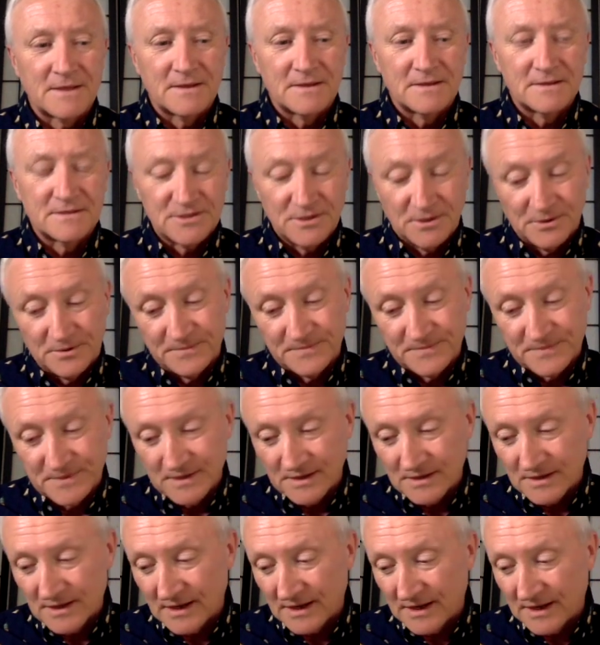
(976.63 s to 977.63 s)
So
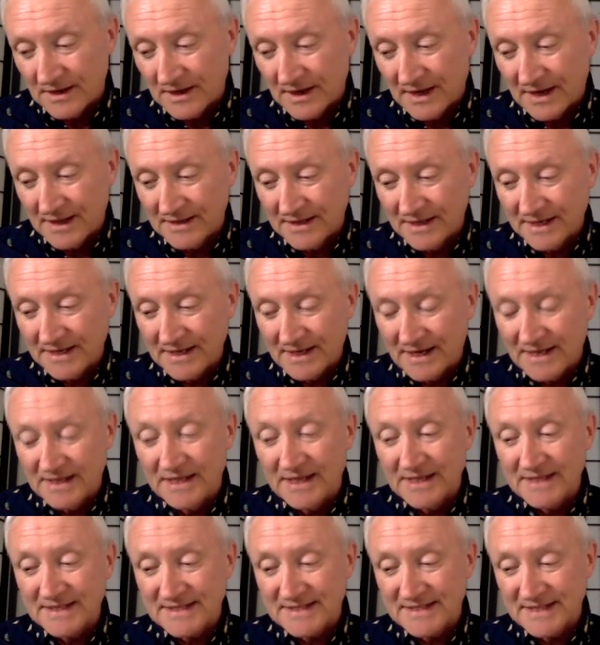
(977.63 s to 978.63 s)
I
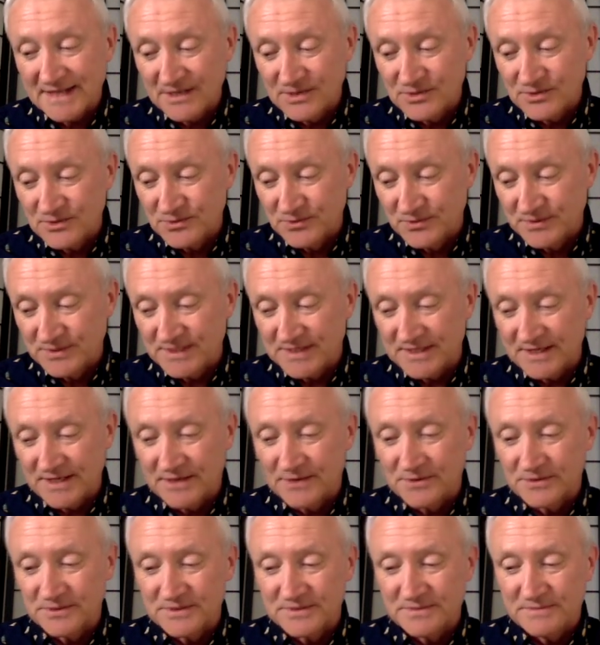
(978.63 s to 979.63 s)
like saying truth
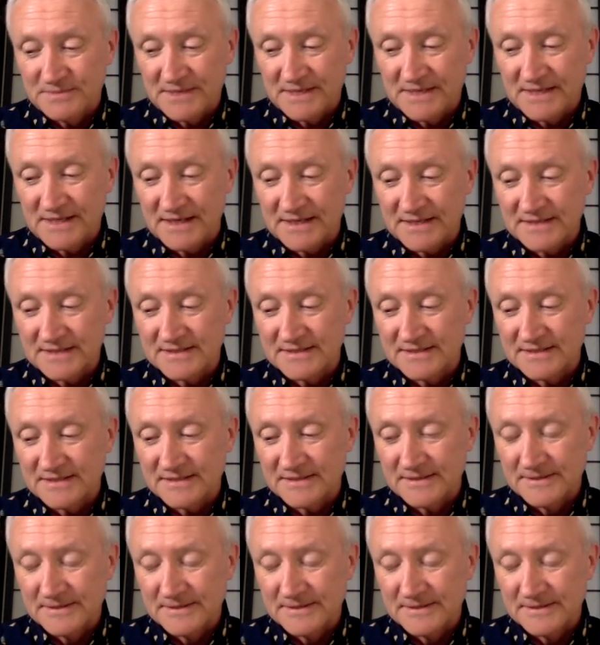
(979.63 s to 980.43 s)
seekers because